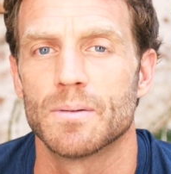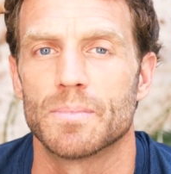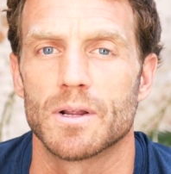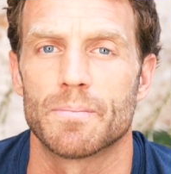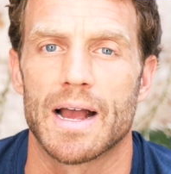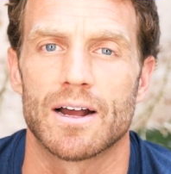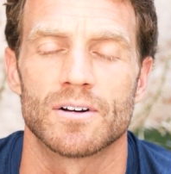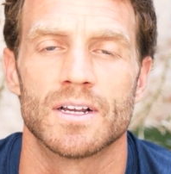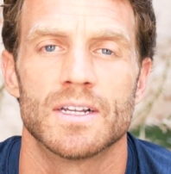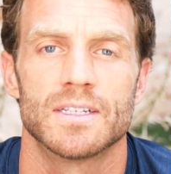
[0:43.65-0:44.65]
but
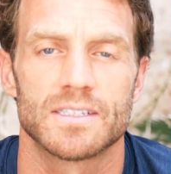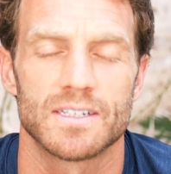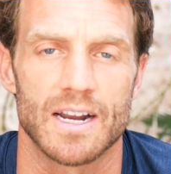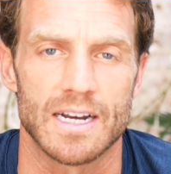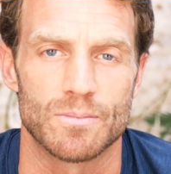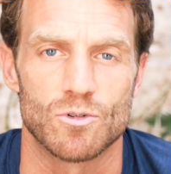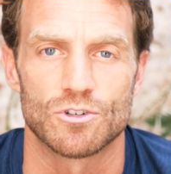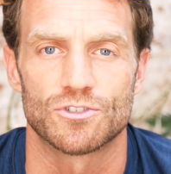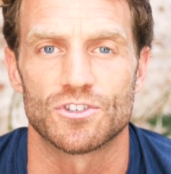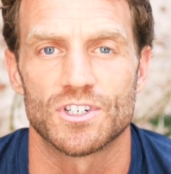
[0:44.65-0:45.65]
about slightly
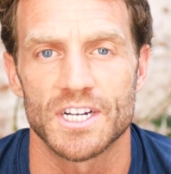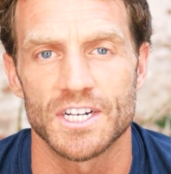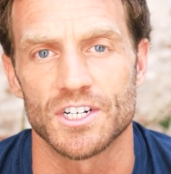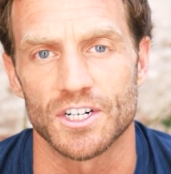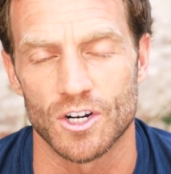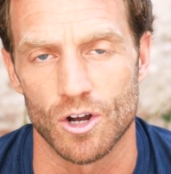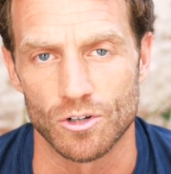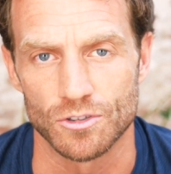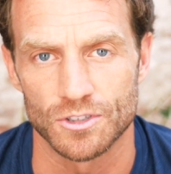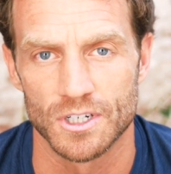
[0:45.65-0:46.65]
more strategic
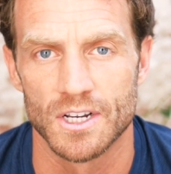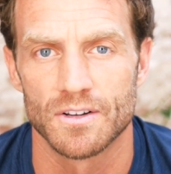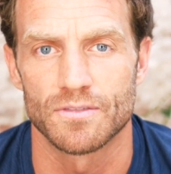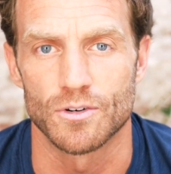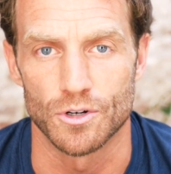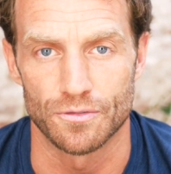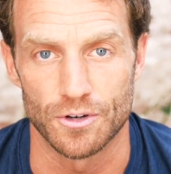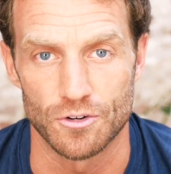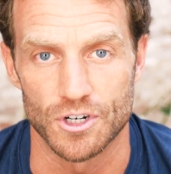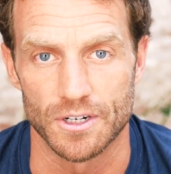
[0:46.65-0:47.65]
goals for your
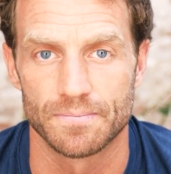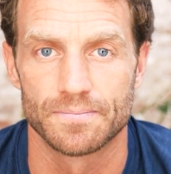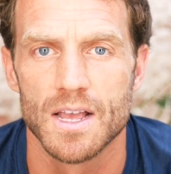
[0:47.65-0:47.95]
future.